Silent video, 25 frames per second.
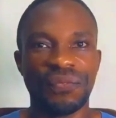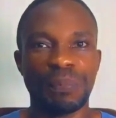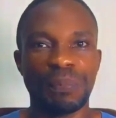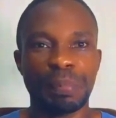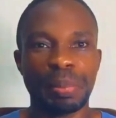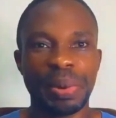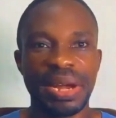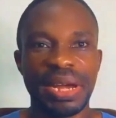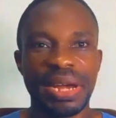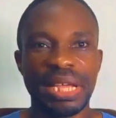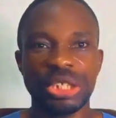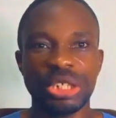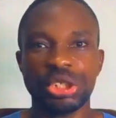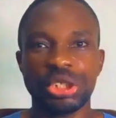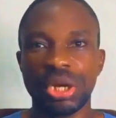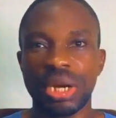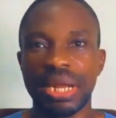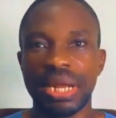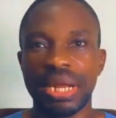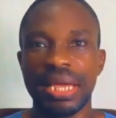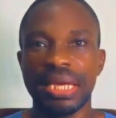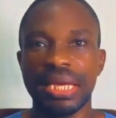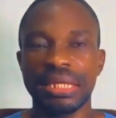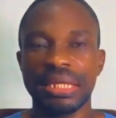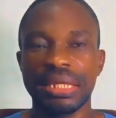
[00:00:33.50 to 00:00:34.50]

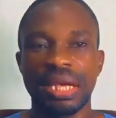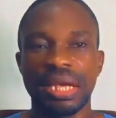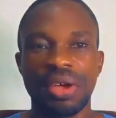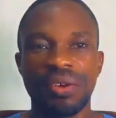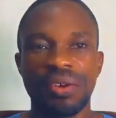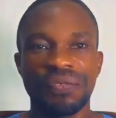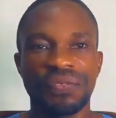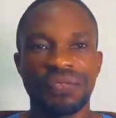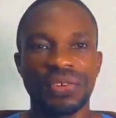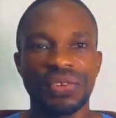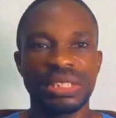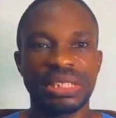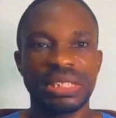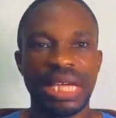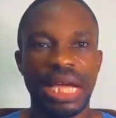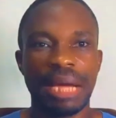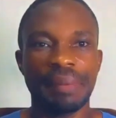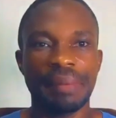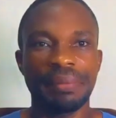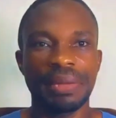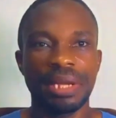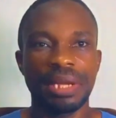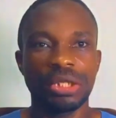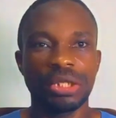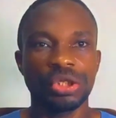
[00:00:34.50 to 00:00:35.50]
prediction is
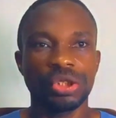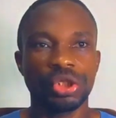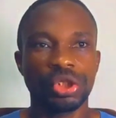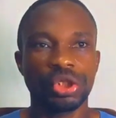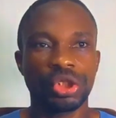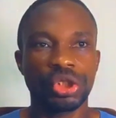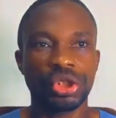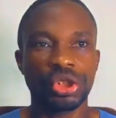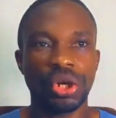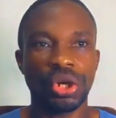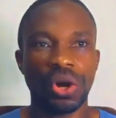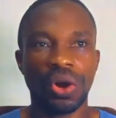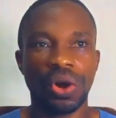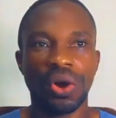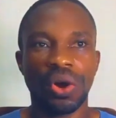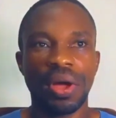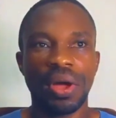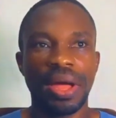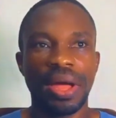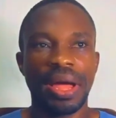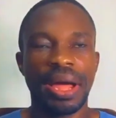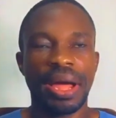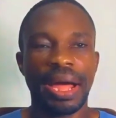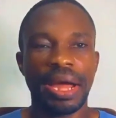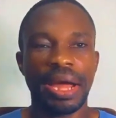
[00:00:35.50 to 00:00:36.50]
full-time draw,
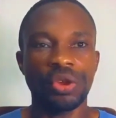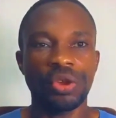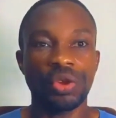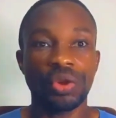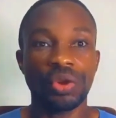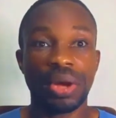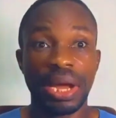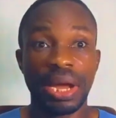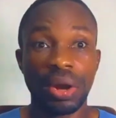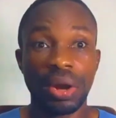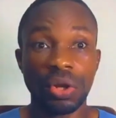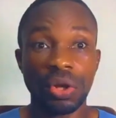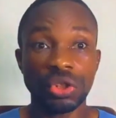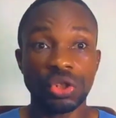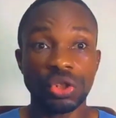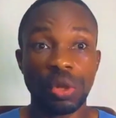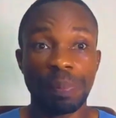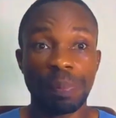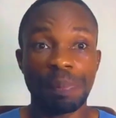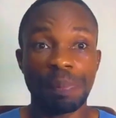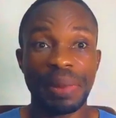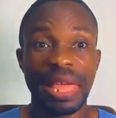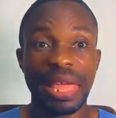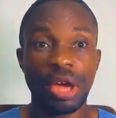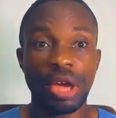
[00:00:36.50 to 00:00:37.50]
and you can also
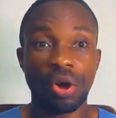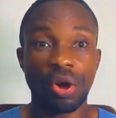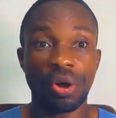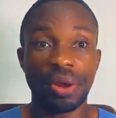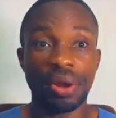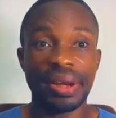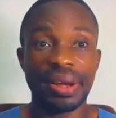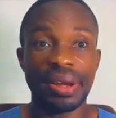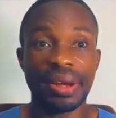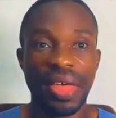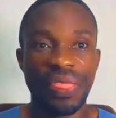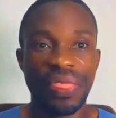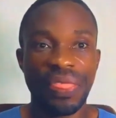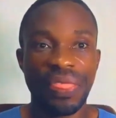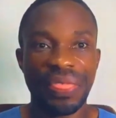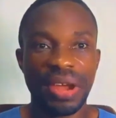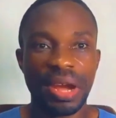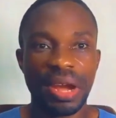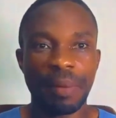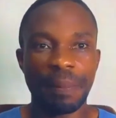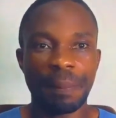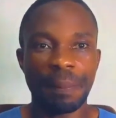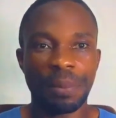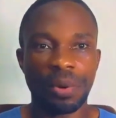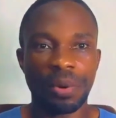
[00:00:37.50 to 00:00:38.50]
play under
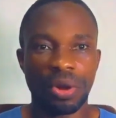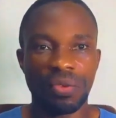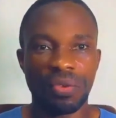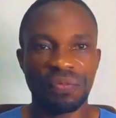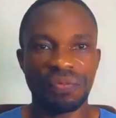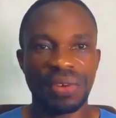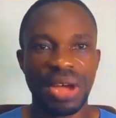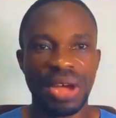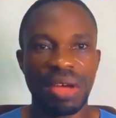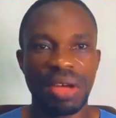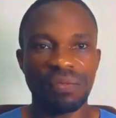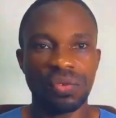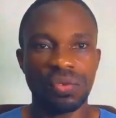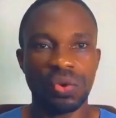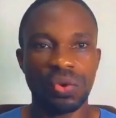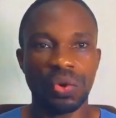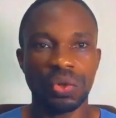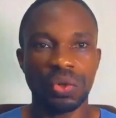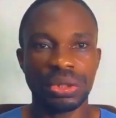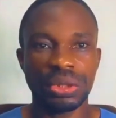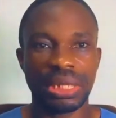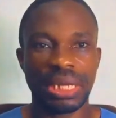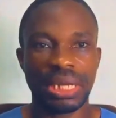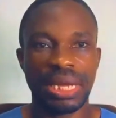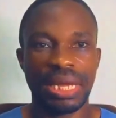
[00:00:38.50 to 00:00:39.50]
3.5
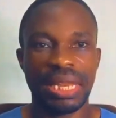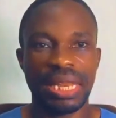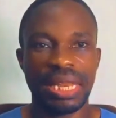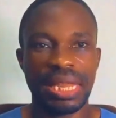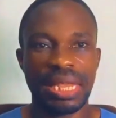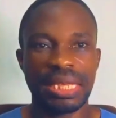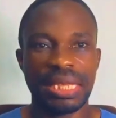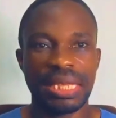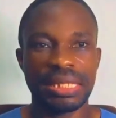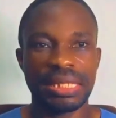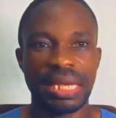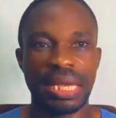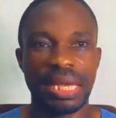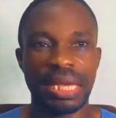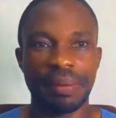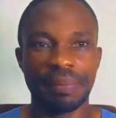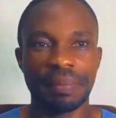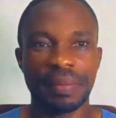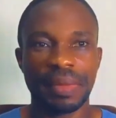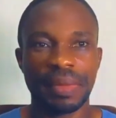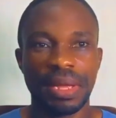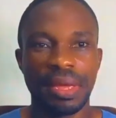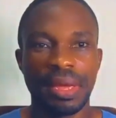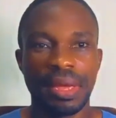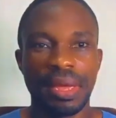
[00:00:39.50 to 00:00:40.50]
goals in this
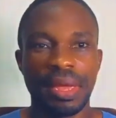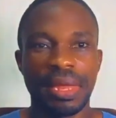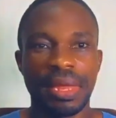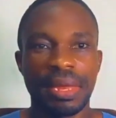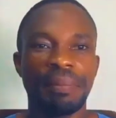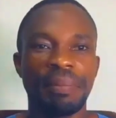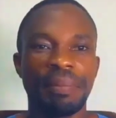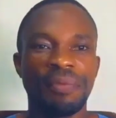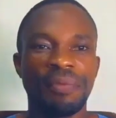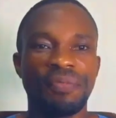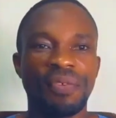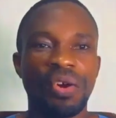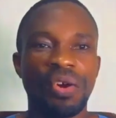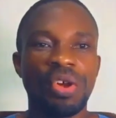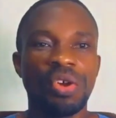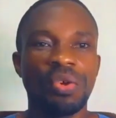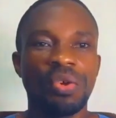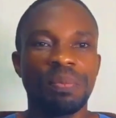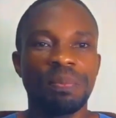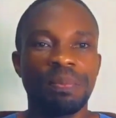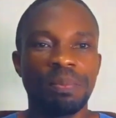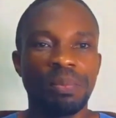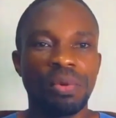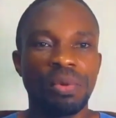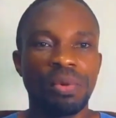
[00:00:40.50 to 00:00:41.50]
game. Before
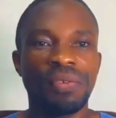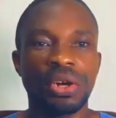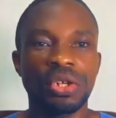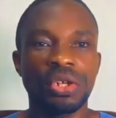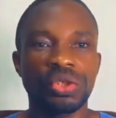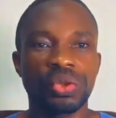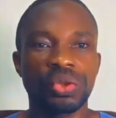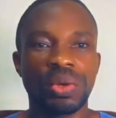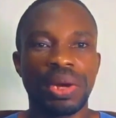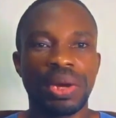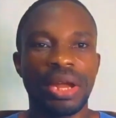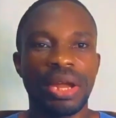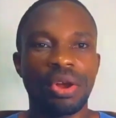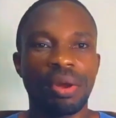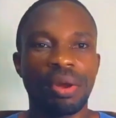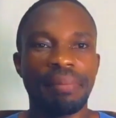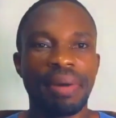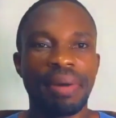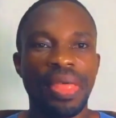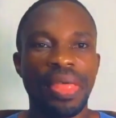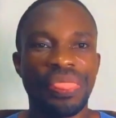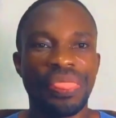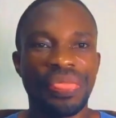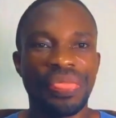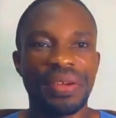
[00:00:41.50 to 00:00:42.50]
we move on to our
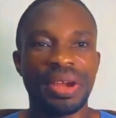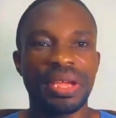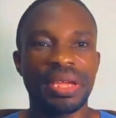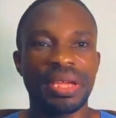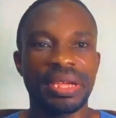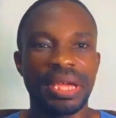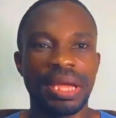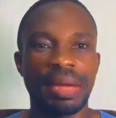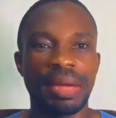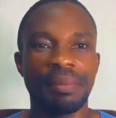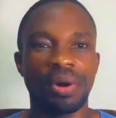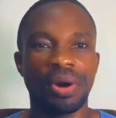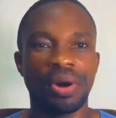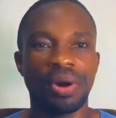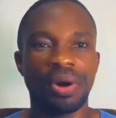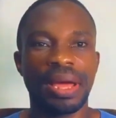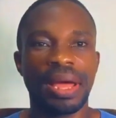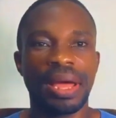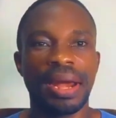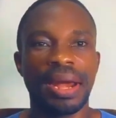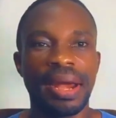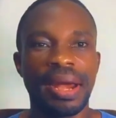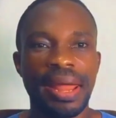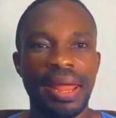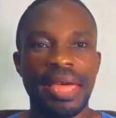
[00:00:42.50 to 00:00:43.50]
number 3 game on
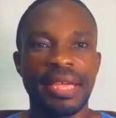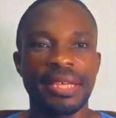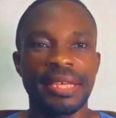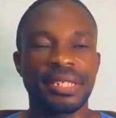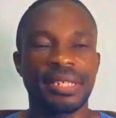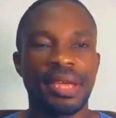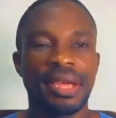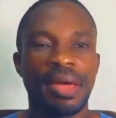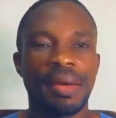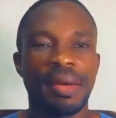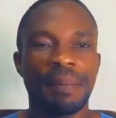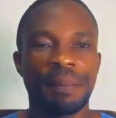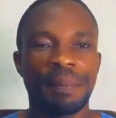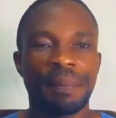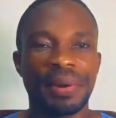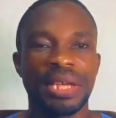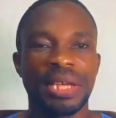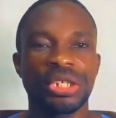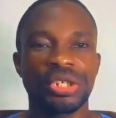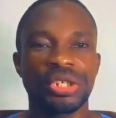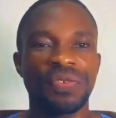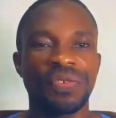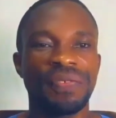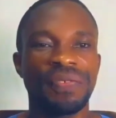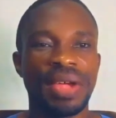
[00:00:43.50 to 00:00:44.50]
our list,
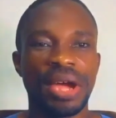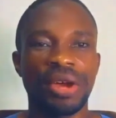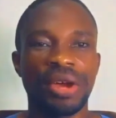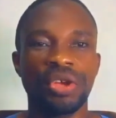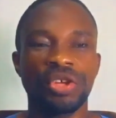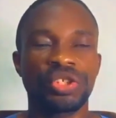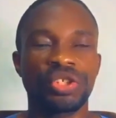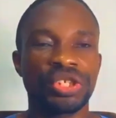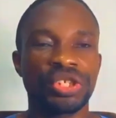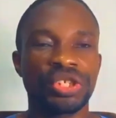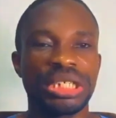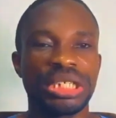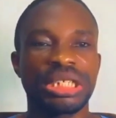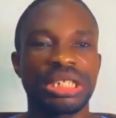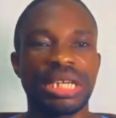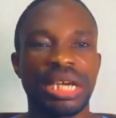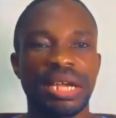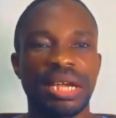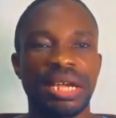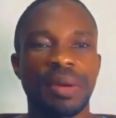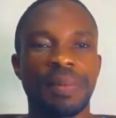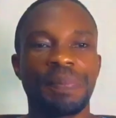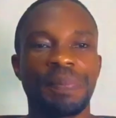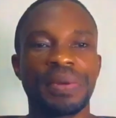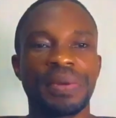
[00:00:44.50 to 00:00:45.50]
please, if you are new to this
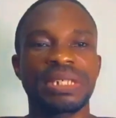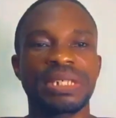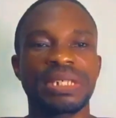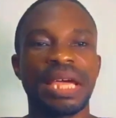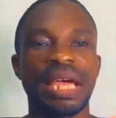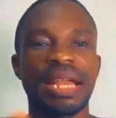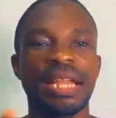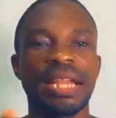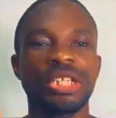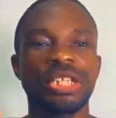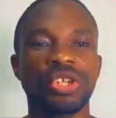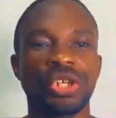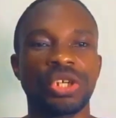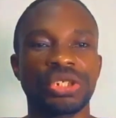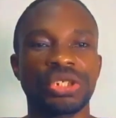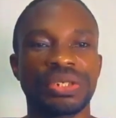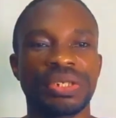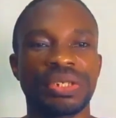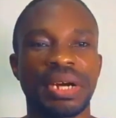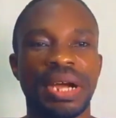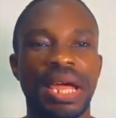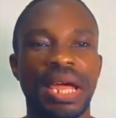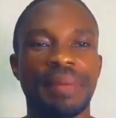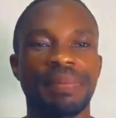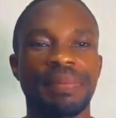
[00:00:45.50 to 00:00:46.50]
channel, please kindly
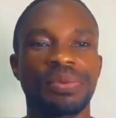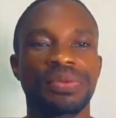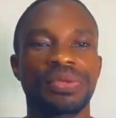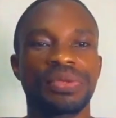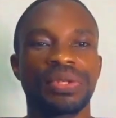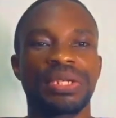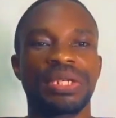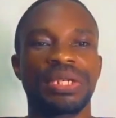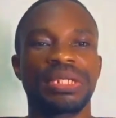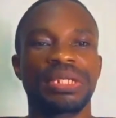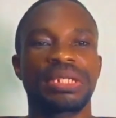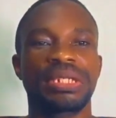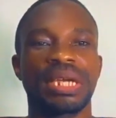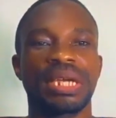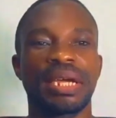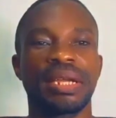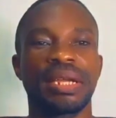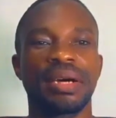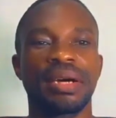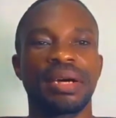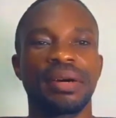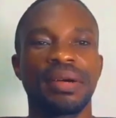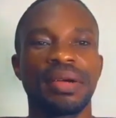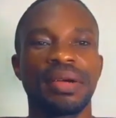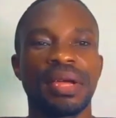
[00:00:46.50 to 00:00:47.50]
subscribe to this
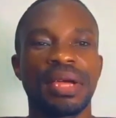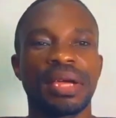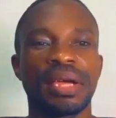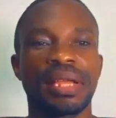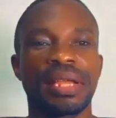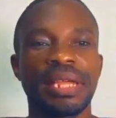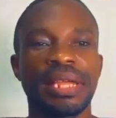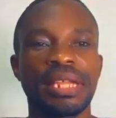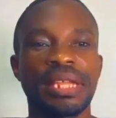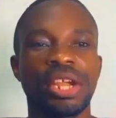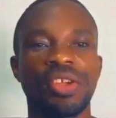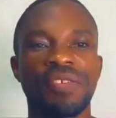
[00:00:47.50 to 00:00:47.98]
channel, click the